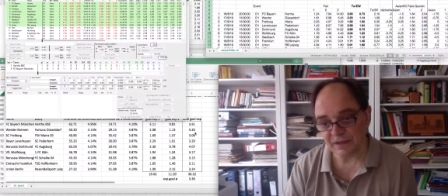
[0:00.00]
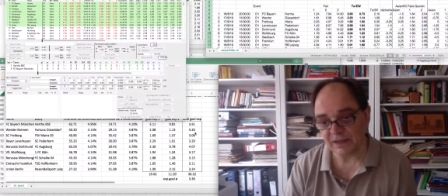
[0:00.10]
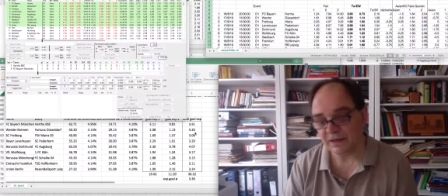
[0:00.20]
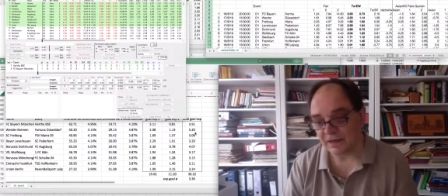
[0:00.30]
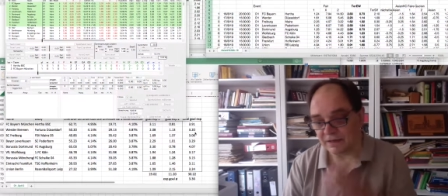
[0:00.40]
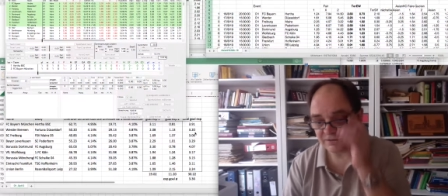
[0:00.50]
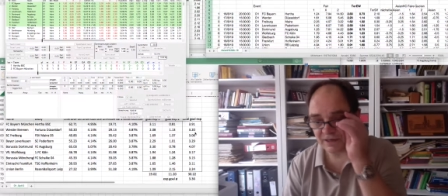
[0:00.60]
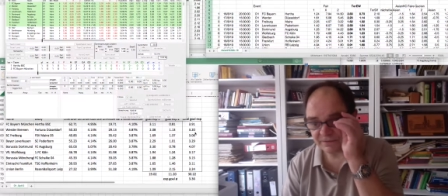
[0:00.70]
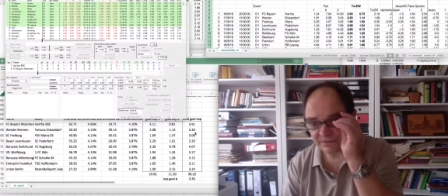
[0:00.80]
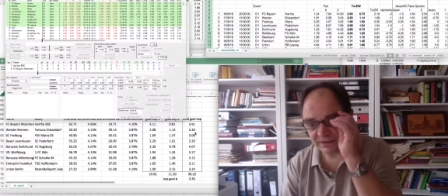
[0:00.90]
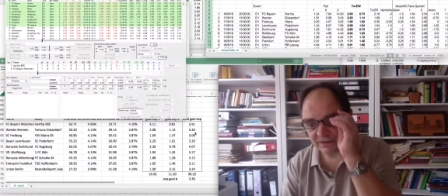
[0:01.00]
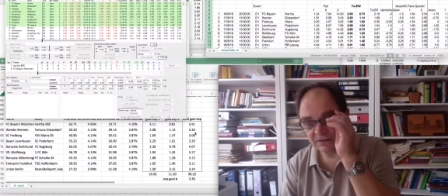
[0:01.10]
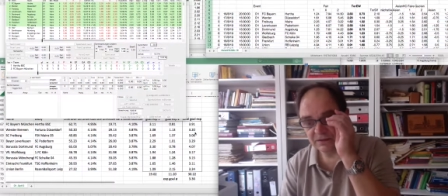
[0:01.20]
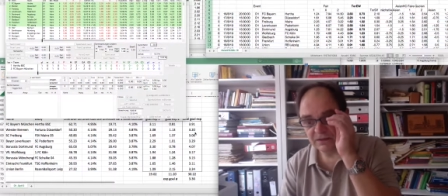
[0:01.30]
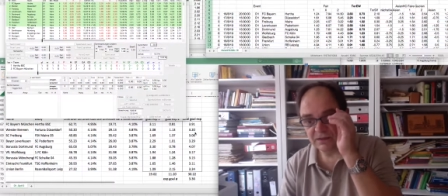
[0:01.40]
And I checked that,
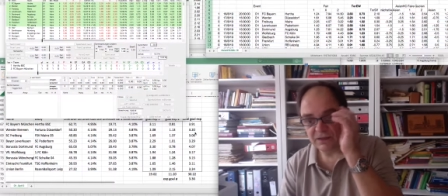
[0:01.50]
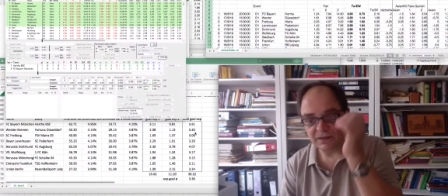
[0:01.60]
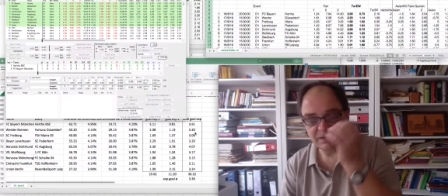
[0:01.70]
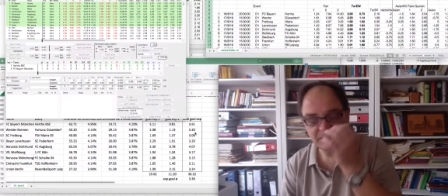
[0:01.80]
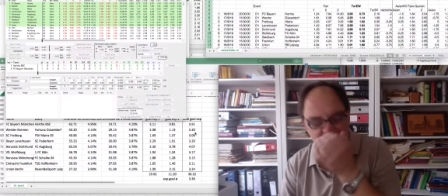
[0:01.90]
and there